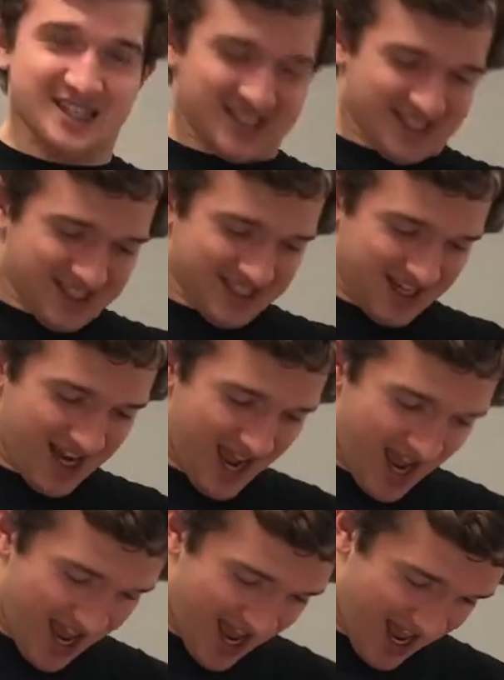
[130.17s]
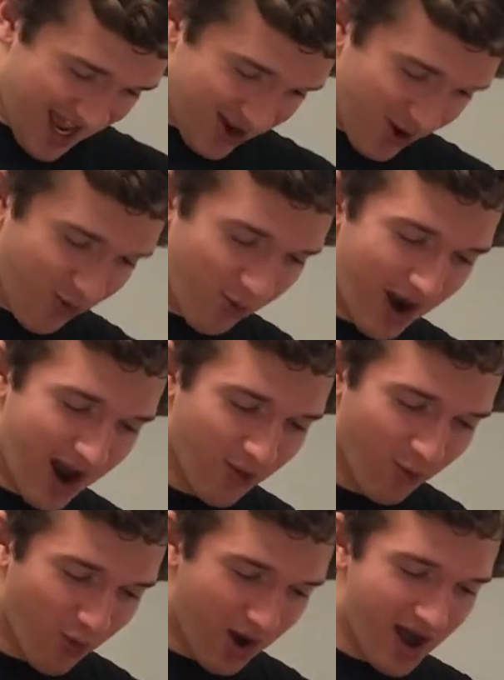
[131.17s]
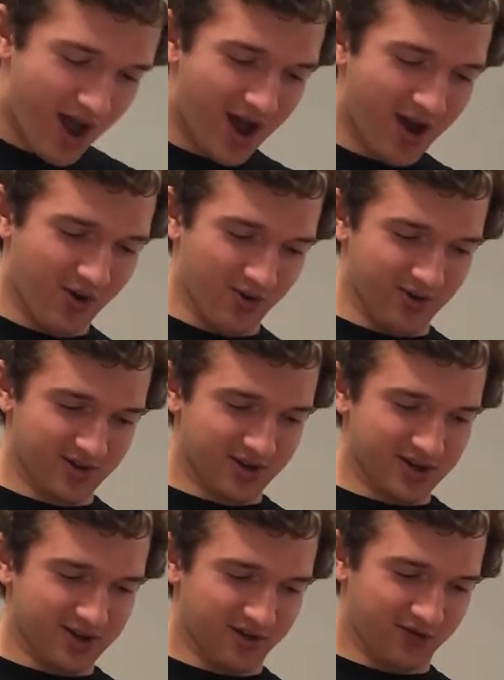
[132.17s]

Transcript: Oh, wow! Wow! This is